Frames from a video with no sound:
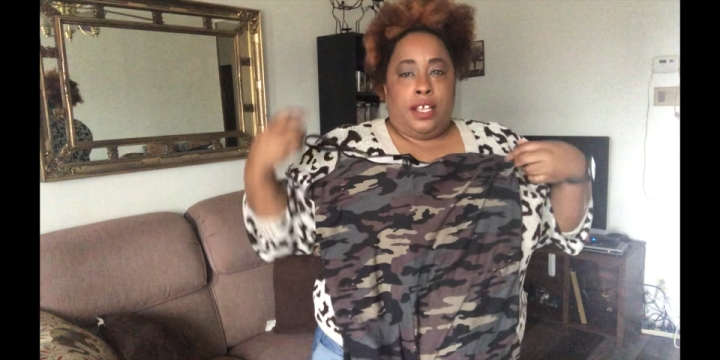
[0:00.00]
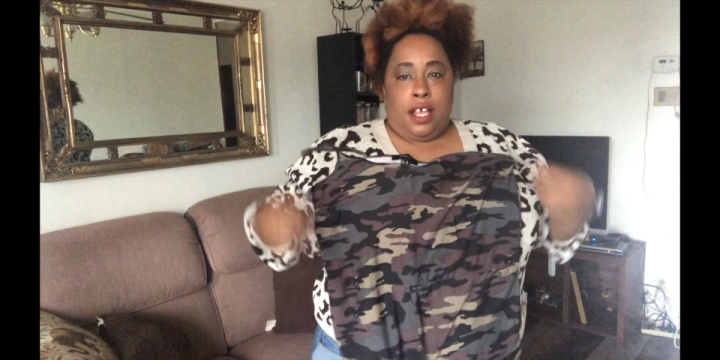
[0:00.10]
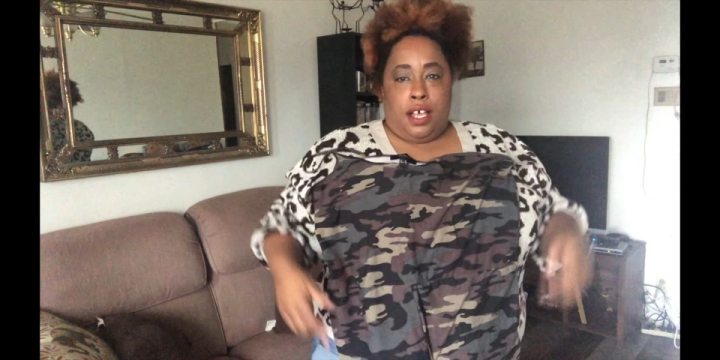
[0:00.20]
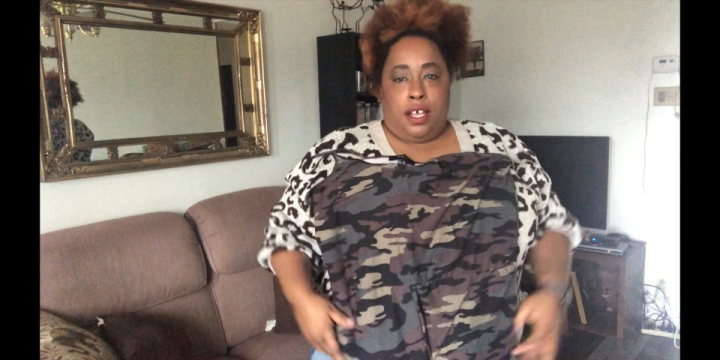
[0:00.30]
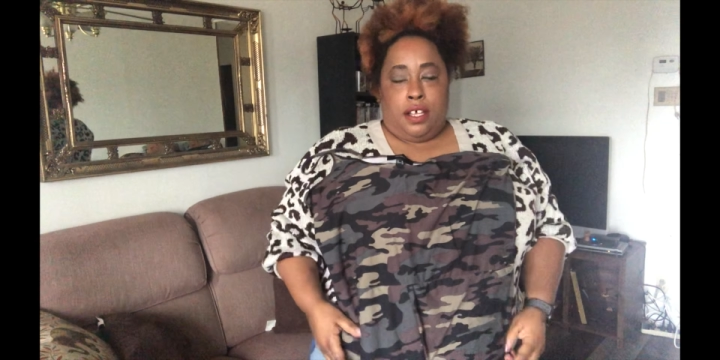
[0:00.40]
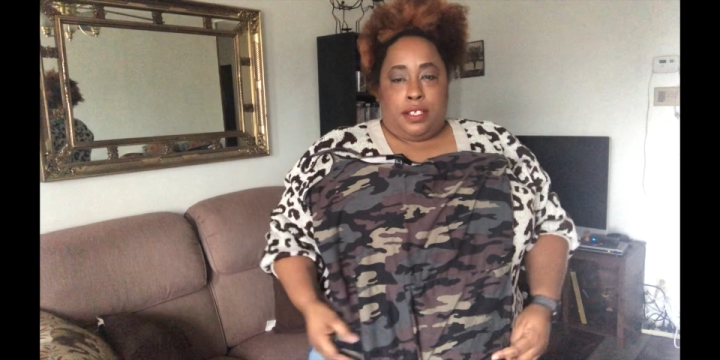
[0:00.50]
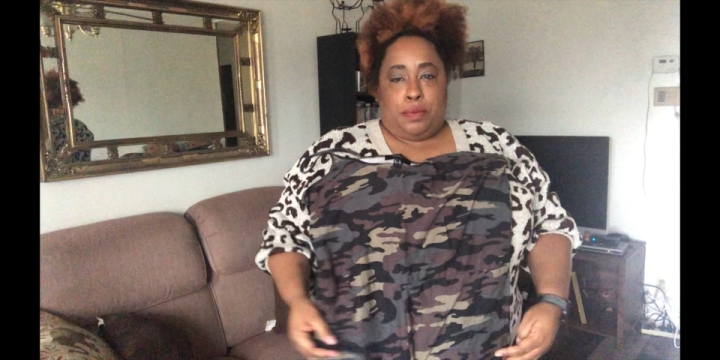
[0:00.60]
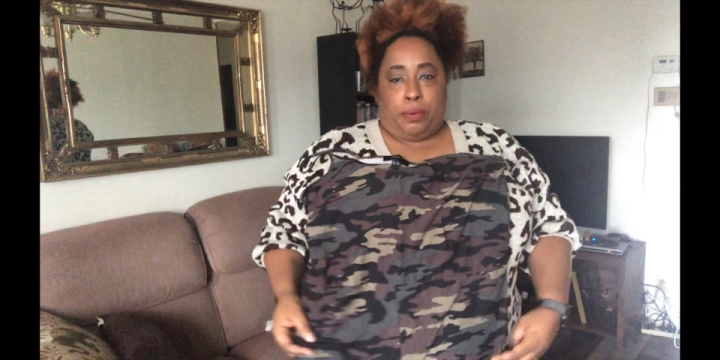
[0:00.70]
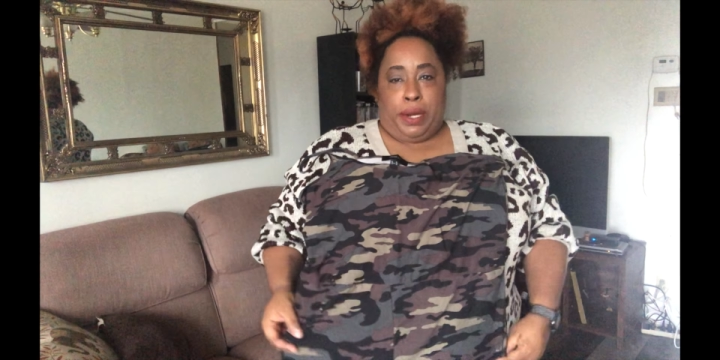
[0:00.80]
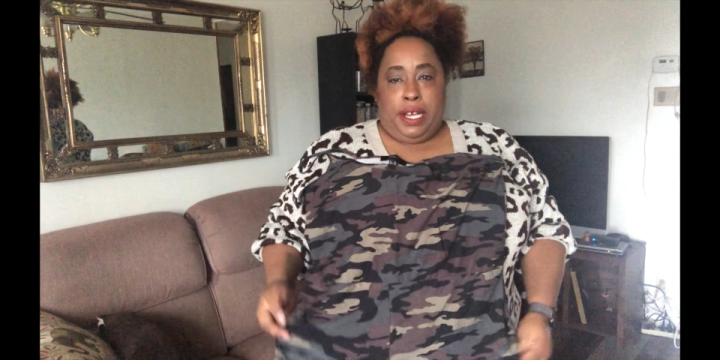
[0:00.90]
uh,
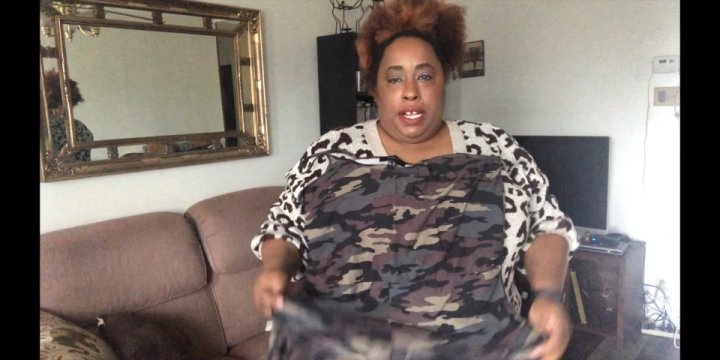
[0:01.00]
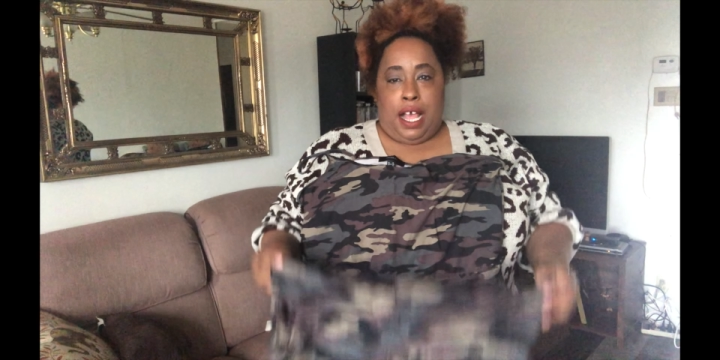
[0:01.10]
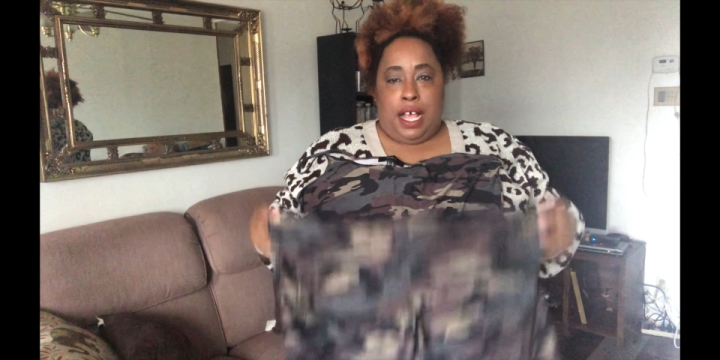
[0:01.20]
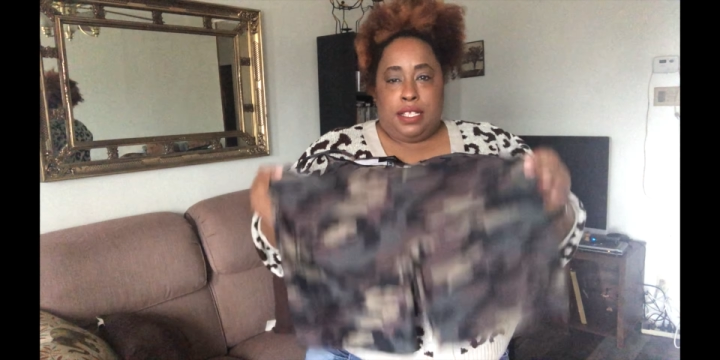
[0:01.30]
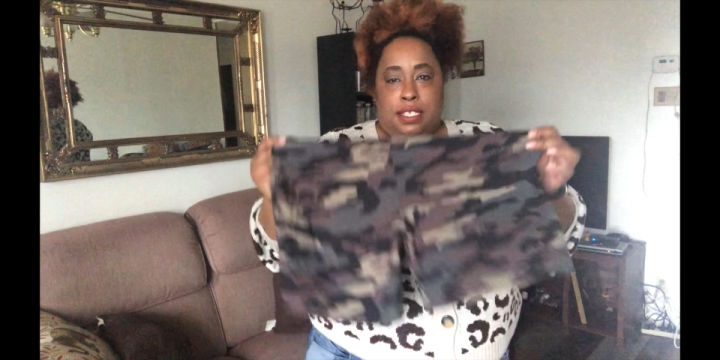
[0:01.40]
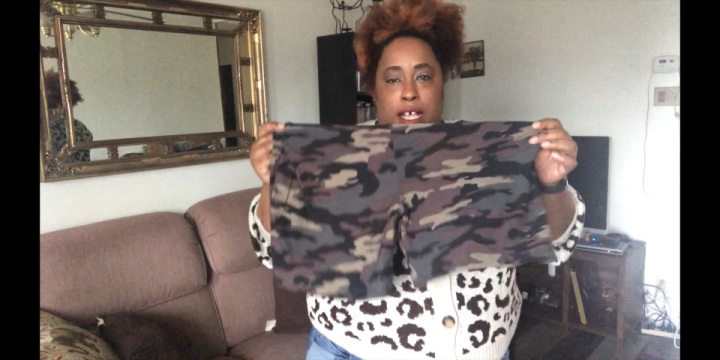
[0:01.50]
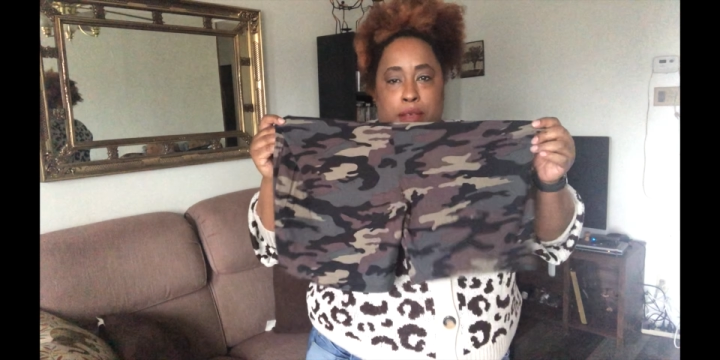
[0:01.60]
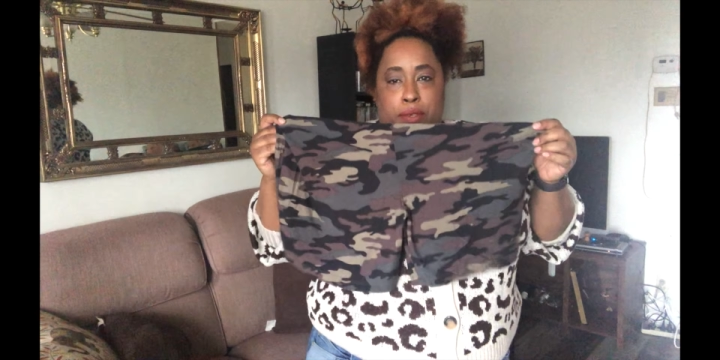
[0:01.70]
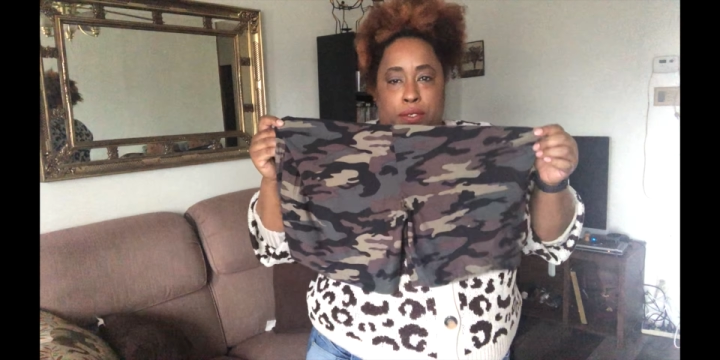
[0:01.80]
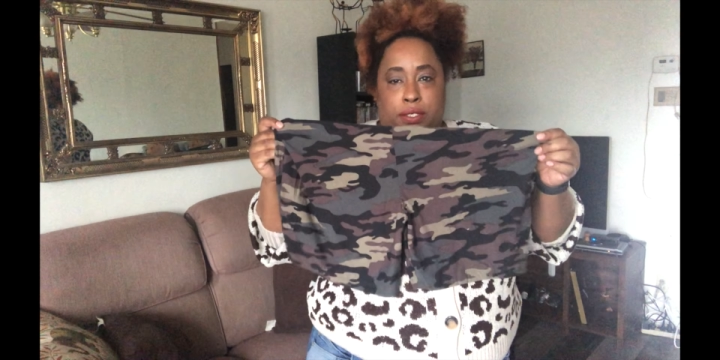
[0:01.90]
spring ensemble,